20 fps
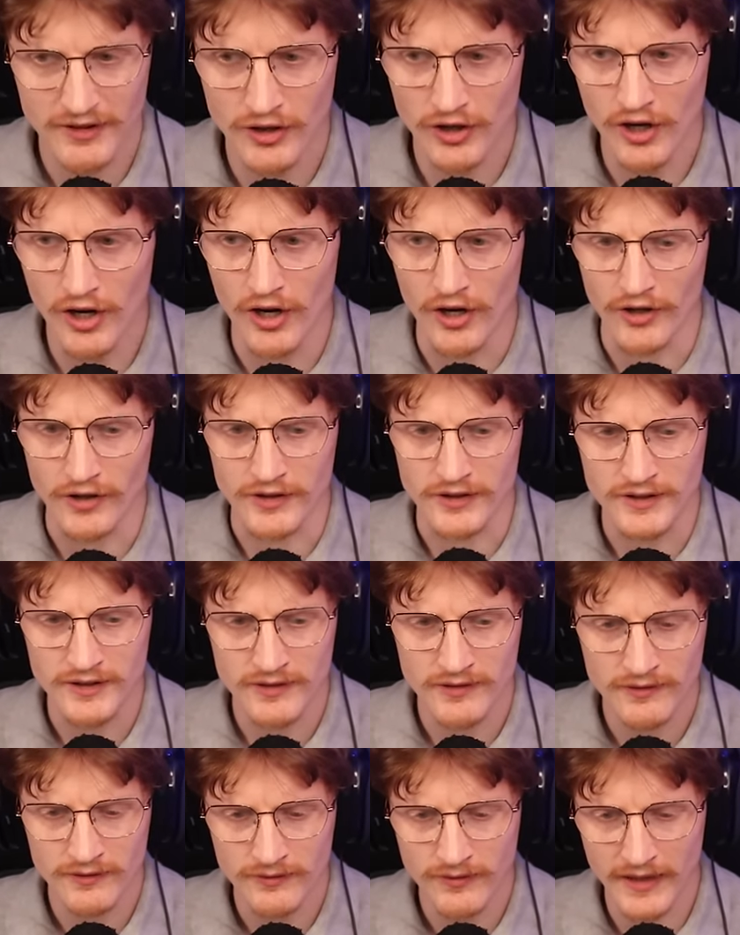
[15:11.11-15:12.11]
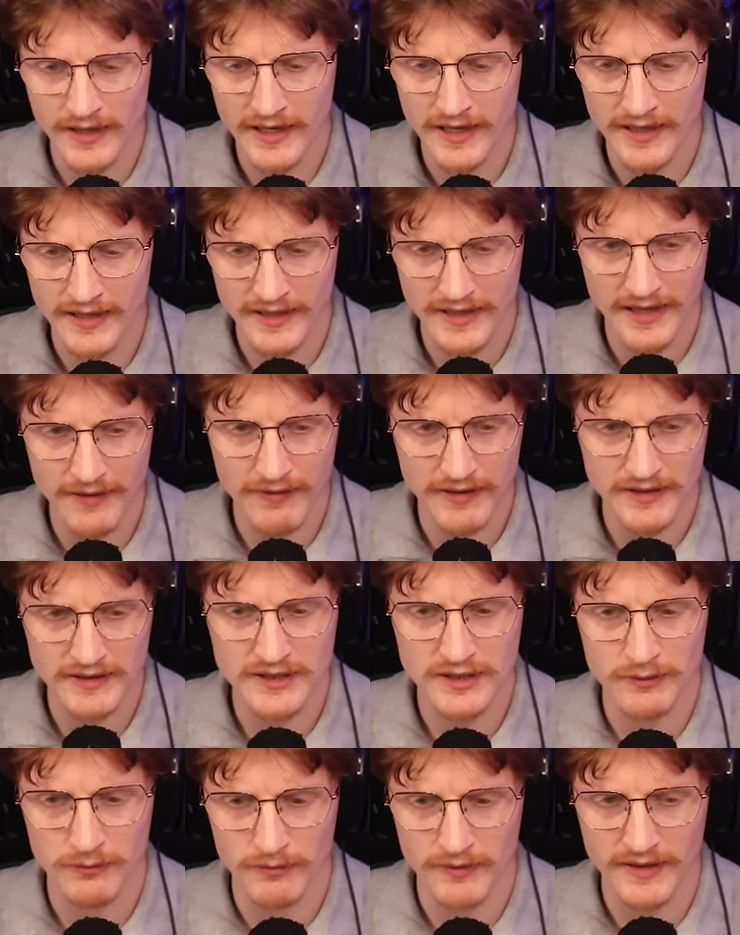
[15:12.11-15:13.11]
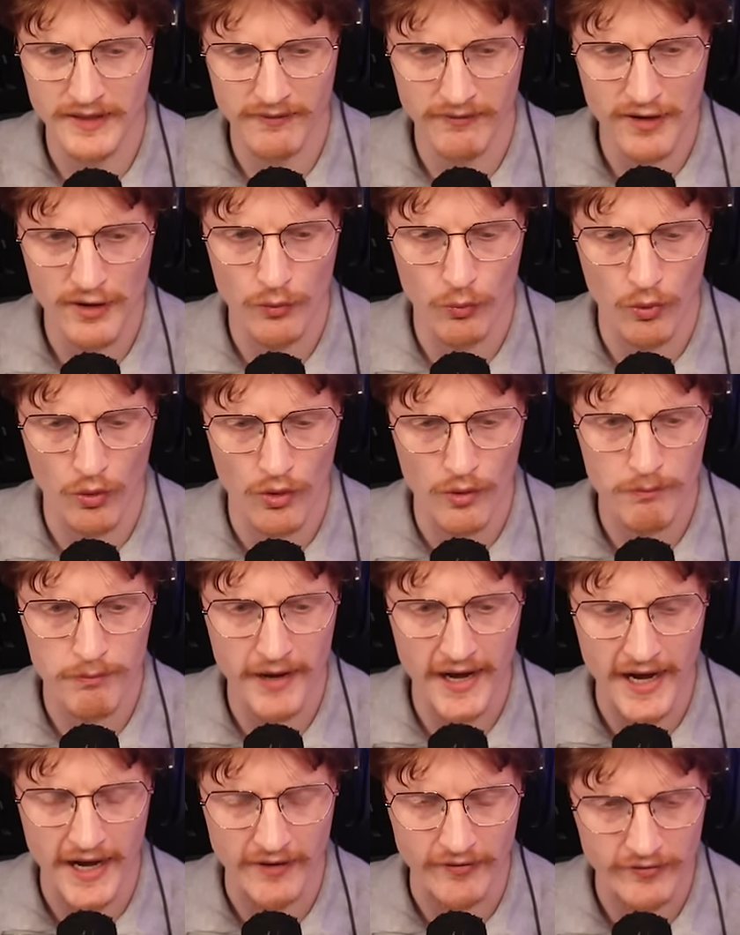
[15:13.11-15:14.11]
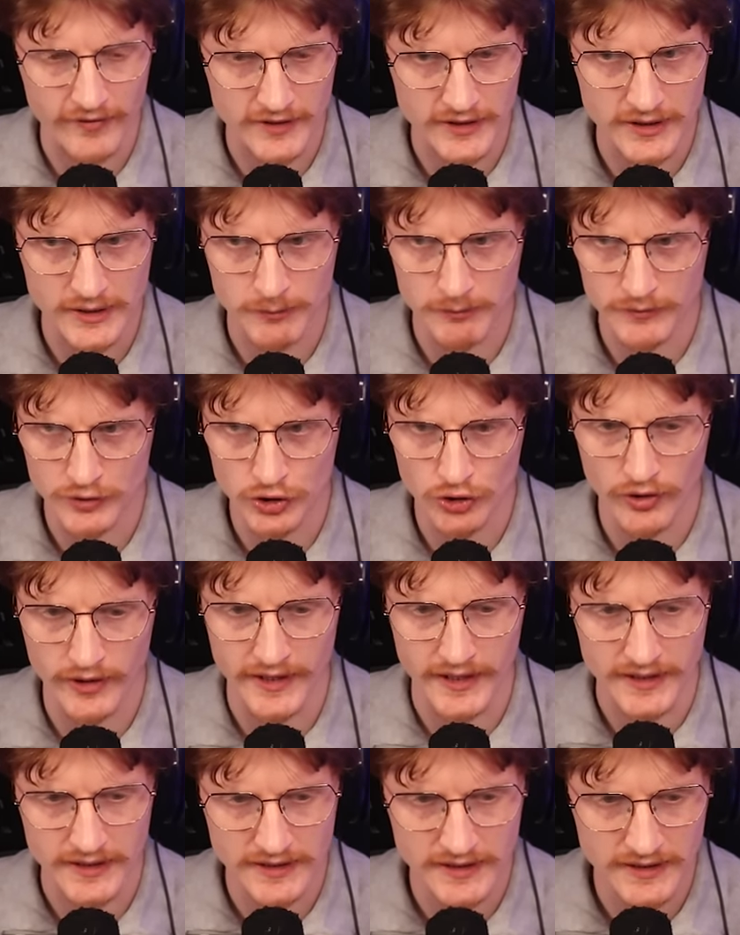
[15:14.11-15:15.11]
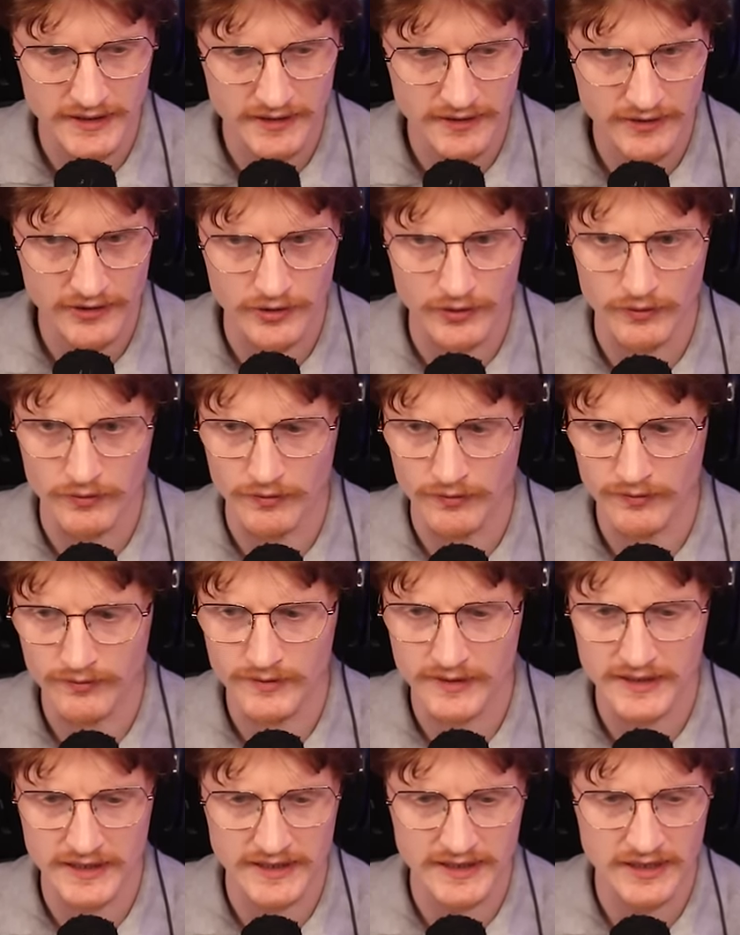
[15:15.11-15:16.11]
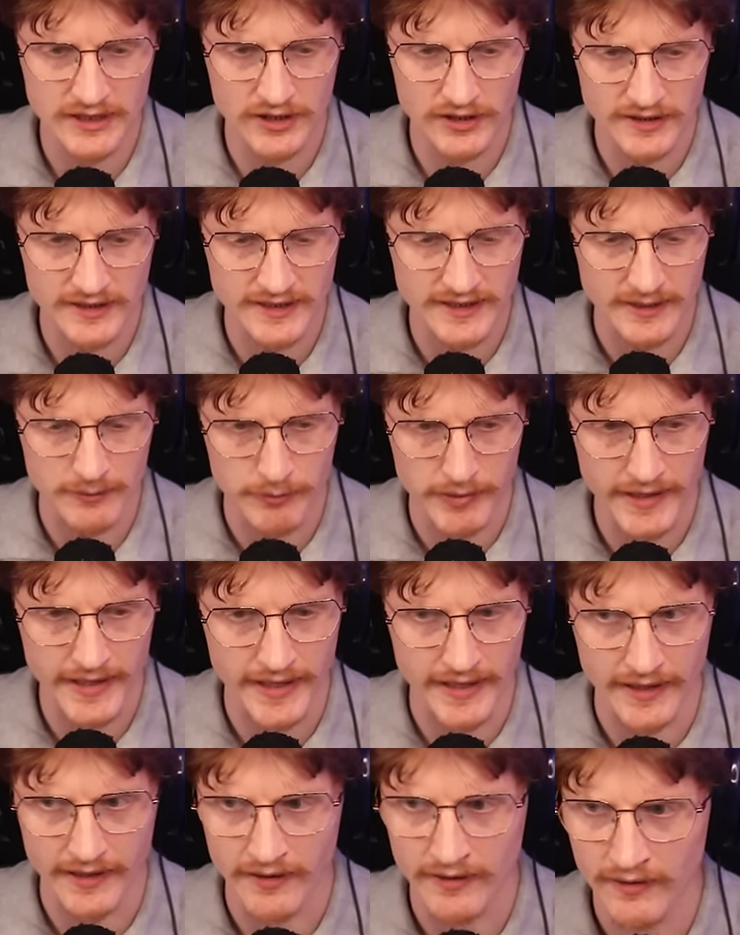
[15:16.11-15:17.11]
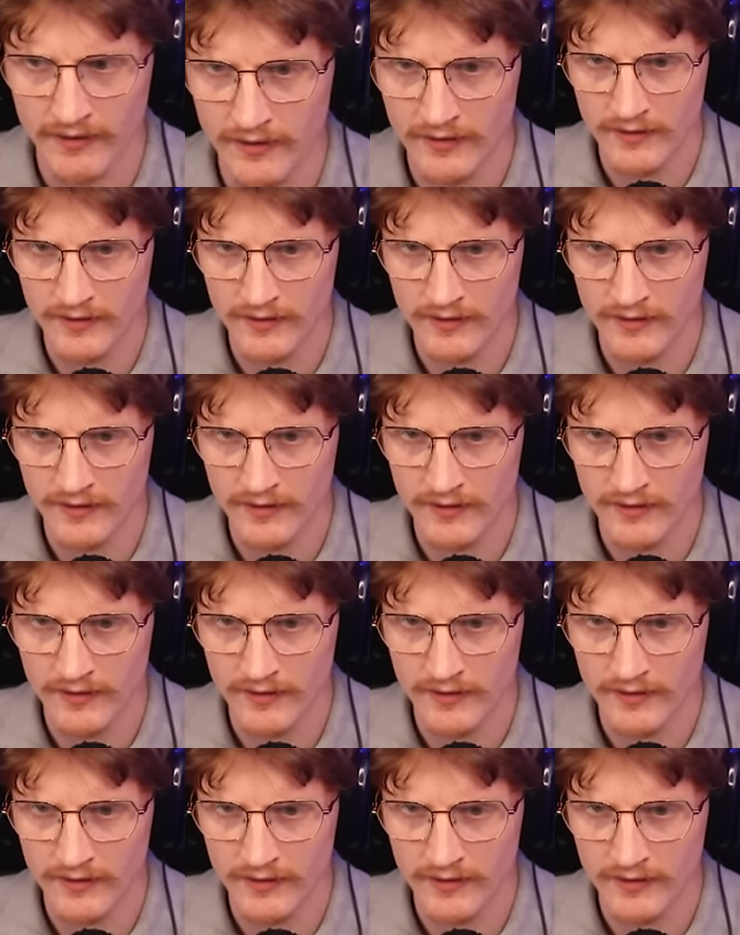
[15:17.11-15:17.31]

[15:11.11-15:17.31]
Good. Fucking give it a warm bath and some treats, you disgusting pig.